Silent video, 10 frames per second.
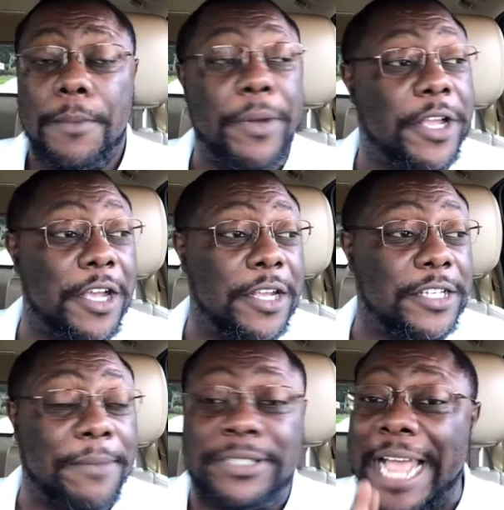
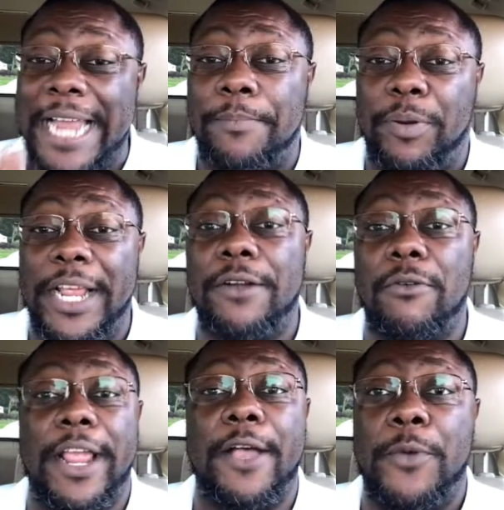because I'm tired of playing
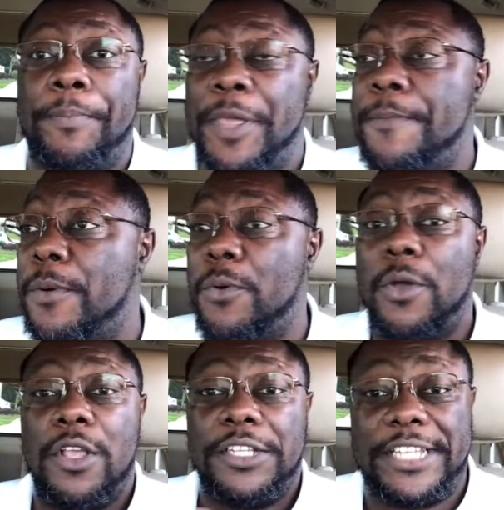around with people
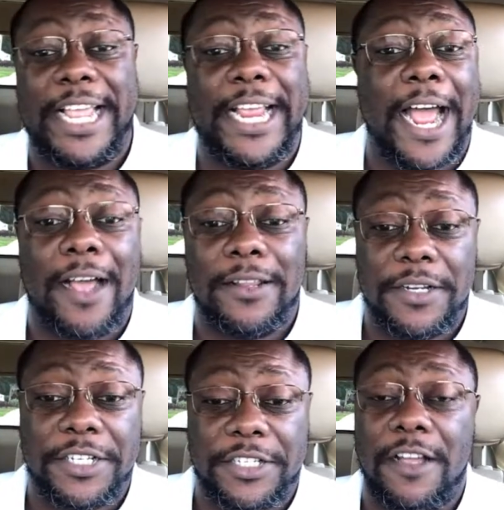saying all of
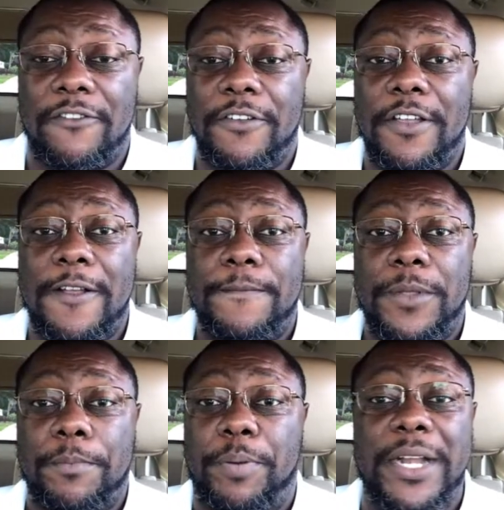this stuff,
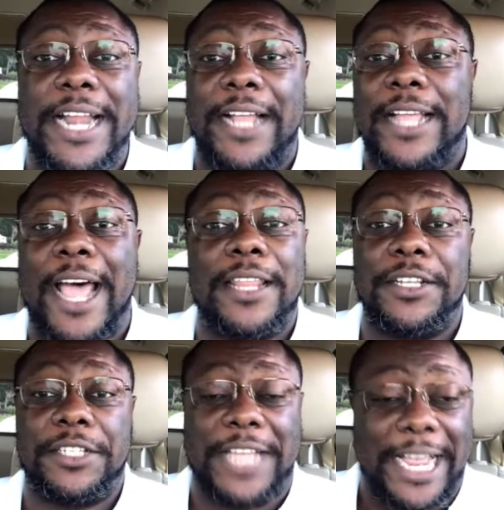putting out all
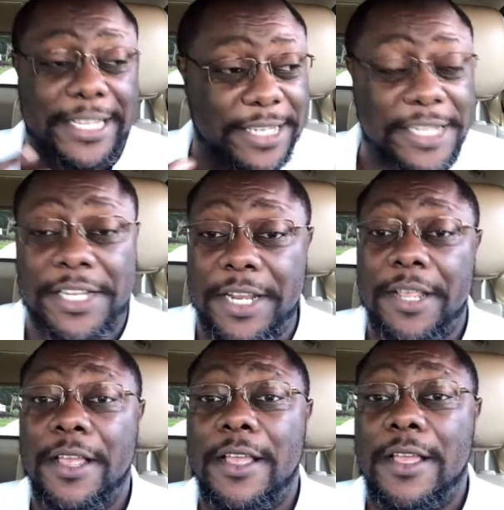this toxicity.
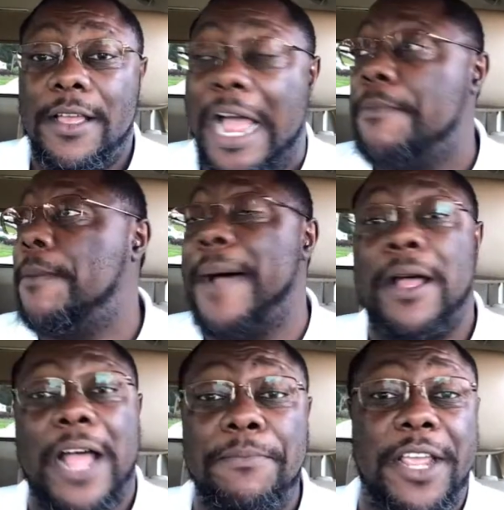I'm
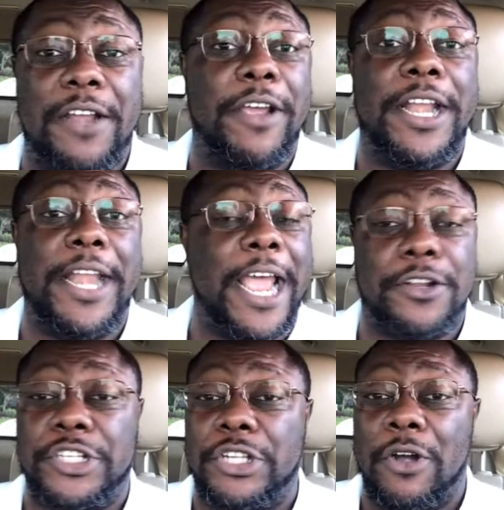getting ready now
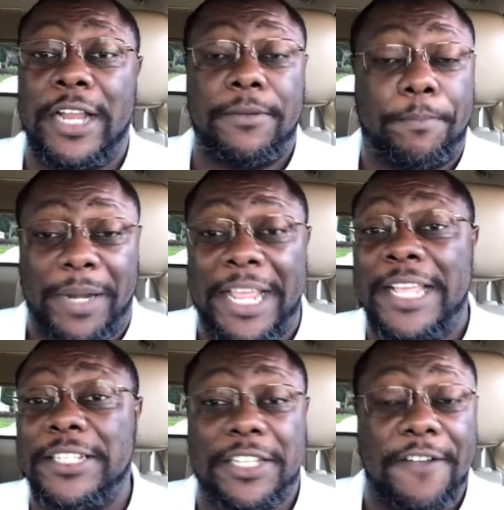to start
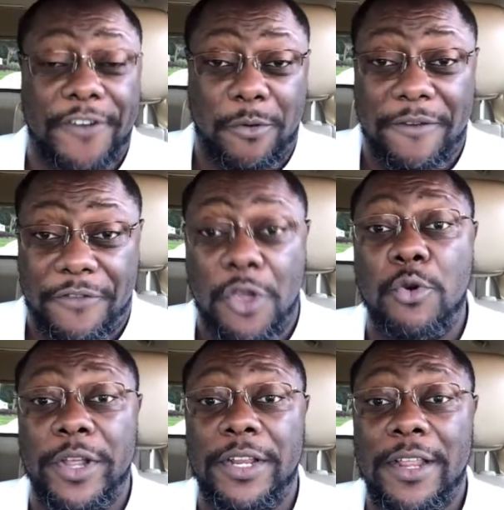playing stuff and
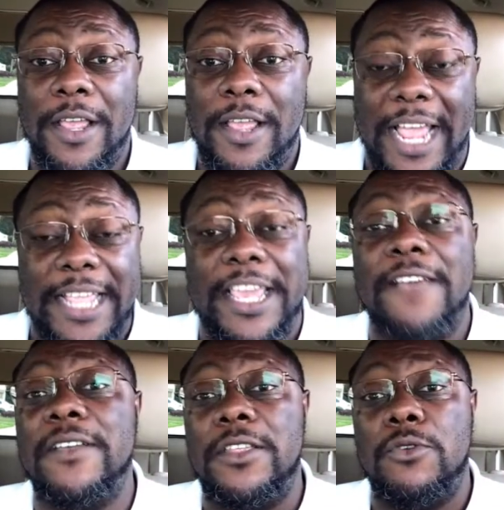reviewing and
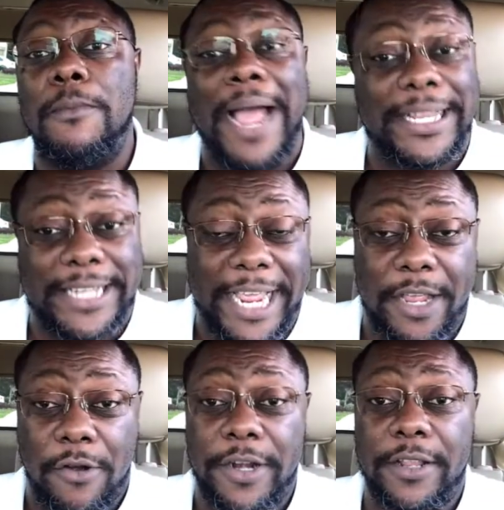giving you my
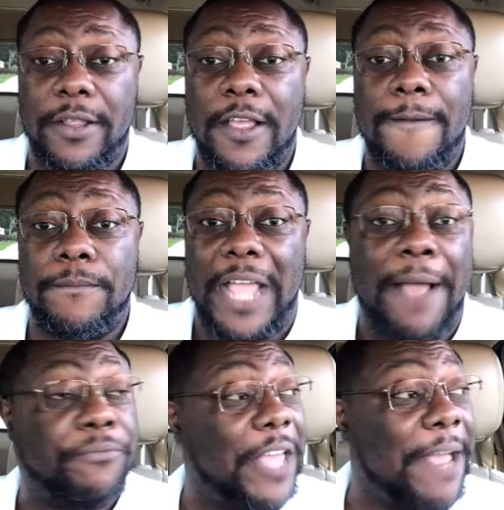take on
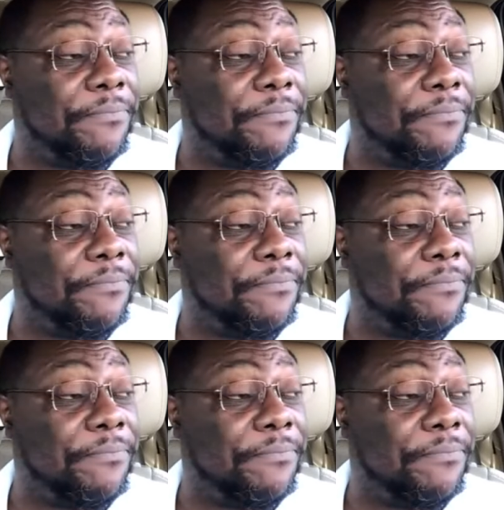it.